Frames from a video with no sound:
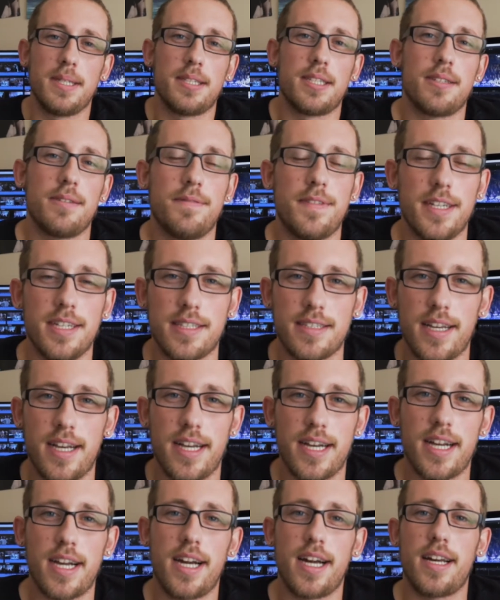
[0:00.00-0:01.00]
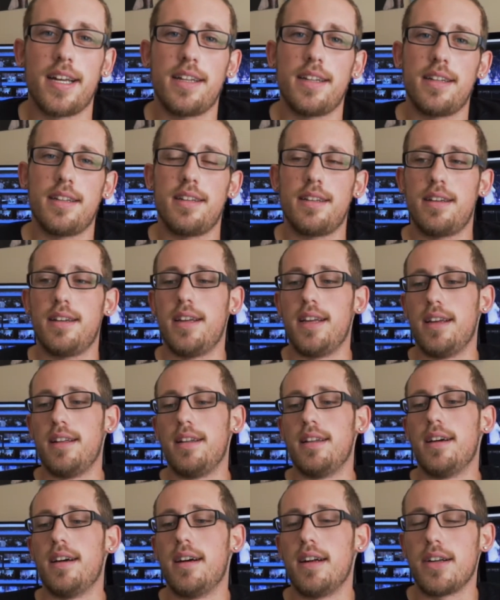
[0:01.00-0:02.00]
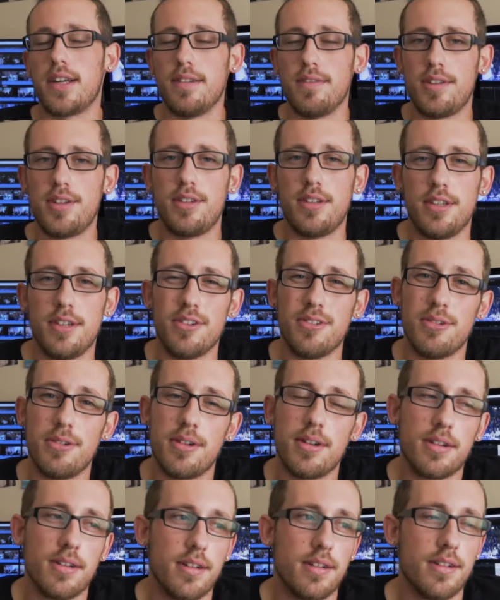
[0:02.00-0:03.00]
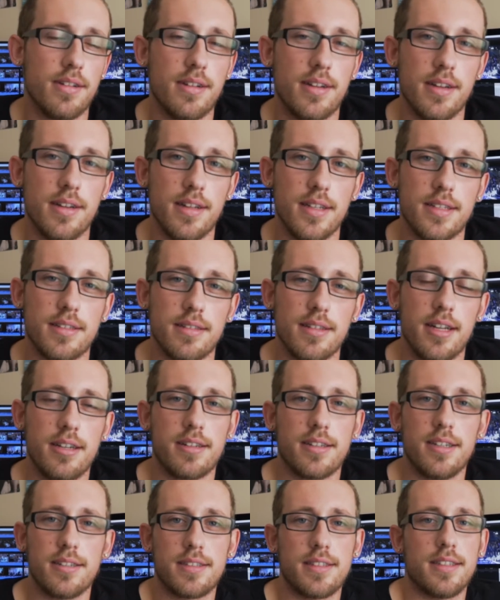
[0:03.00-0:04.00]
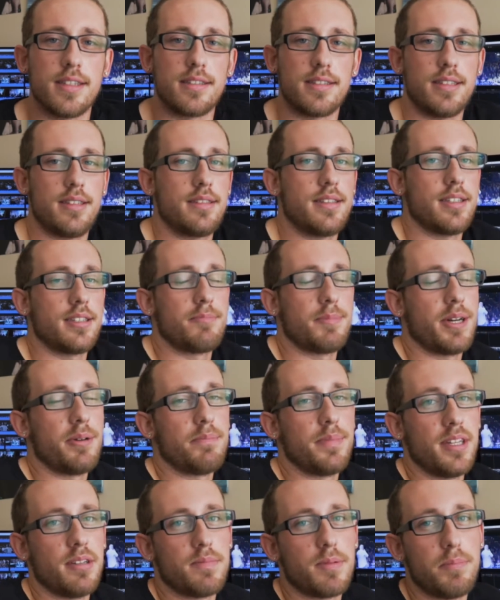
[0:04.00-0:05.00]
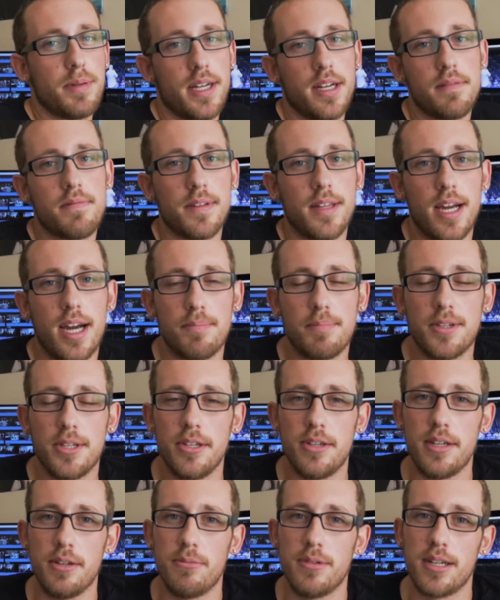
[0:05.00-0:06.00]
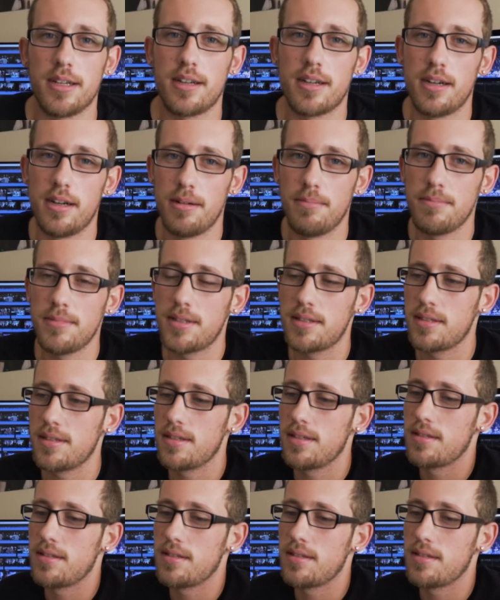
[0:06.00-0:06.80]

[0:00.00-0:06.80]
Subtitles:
pieces of advice I got, and I'll give it to you, it's luck doesn't exist. It's about being prepared for the opportunity when it comes.